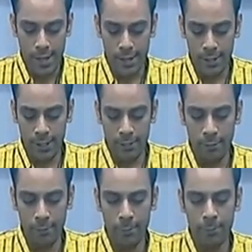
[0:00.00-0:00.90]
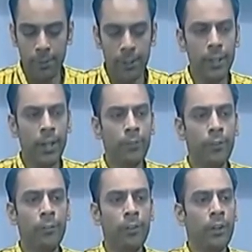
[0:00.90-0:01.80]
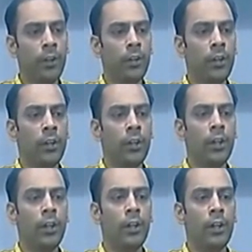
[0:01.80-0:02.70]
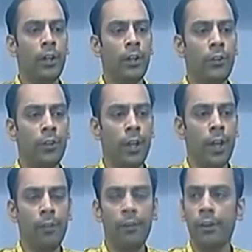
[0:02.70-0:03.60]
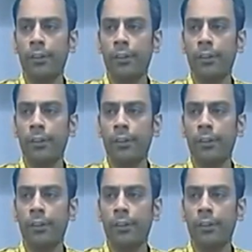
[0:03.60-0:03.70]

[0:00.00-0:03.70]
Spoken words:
And then we promoted that we will not say have our